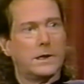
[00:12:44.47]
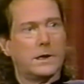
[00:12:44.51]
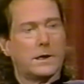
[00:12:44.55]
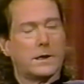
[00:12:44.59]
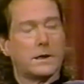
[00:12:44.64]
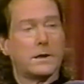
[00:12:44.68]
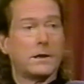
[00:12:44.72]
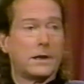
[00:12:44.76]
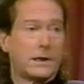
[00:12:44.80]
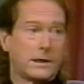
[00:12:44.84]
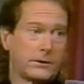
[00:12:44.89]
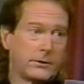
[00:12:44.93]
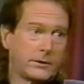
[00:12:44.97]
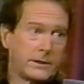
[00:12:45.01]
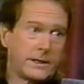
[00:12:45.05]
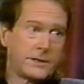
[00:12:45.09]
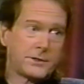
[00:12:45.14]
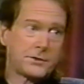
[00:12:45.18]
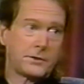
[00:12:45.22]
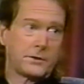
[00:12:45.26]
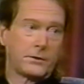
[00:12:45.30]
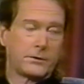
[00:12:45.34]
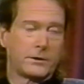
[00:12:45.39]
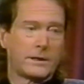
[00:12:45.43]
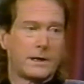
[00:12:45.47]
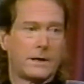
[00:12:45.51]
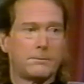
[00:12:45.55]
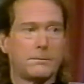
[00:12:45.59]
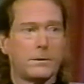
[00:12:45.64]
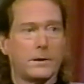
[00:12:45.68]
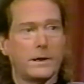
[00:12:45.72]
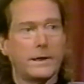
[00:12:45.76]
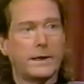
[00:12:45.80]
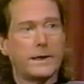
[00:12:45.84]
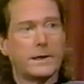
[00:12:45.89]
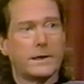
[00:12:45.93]
and a lot of stations stopped
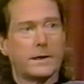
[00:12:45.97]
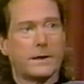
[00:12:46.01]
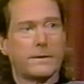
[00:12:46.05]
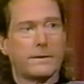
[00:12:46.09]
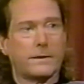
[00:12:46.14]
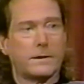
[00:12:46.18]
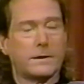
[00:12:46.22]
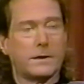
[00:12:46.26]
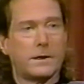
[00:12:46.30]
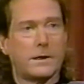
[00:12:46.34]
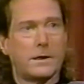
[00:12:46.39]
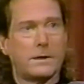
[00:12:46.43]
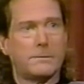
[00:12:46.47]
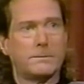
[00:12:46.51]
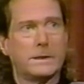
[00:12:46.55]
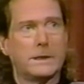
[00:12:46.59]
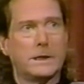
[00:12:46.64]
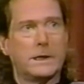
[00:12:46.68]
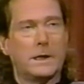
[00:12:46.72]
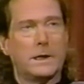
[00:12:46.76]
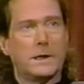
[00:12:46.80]
playing it at the time.